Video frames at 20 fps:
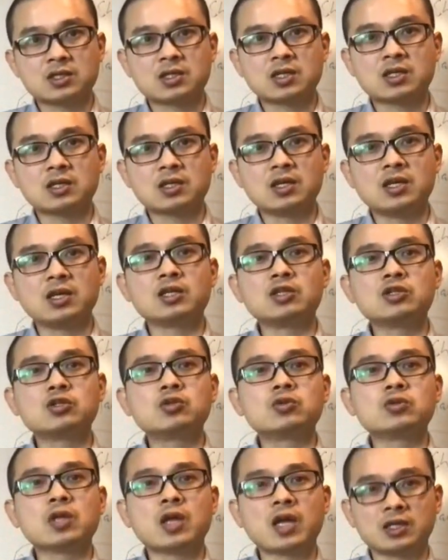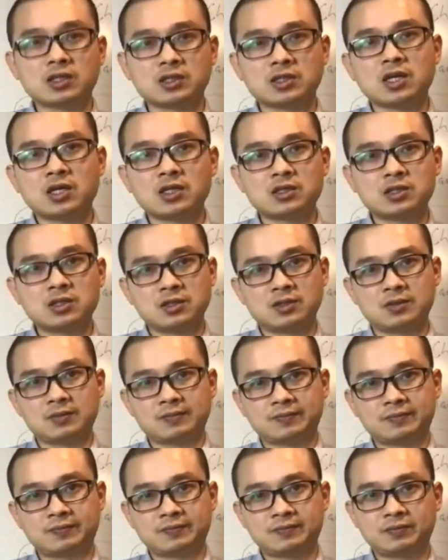linked to the anxiety.
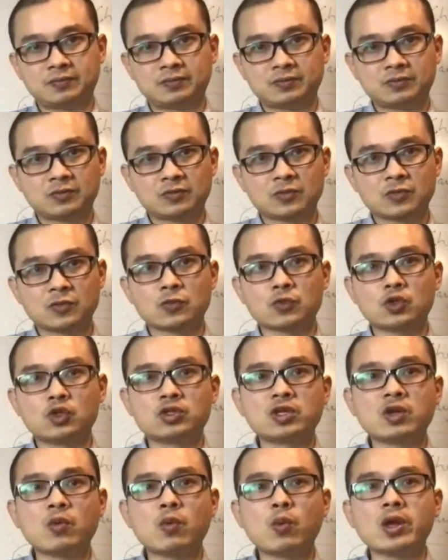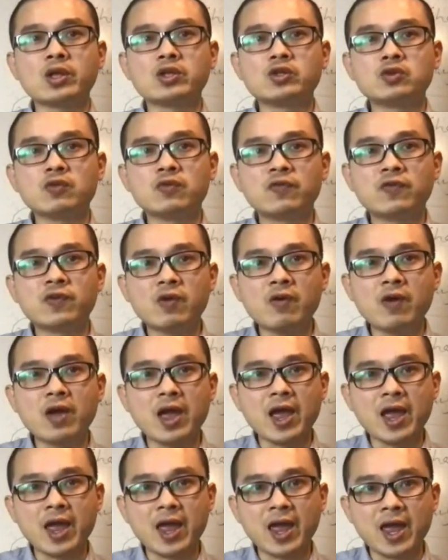She said when she felt
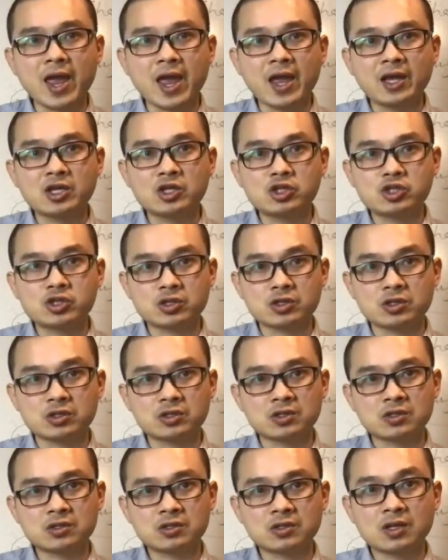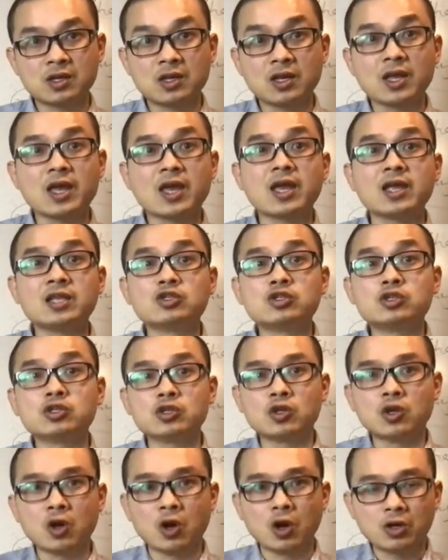anxious and she
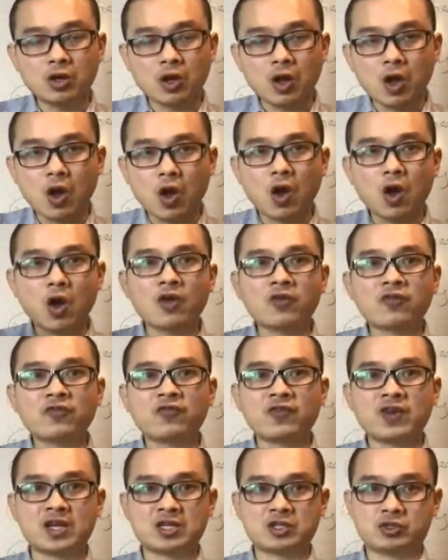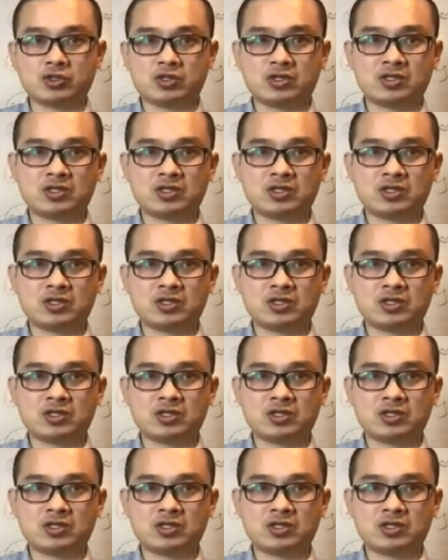got hot flusher.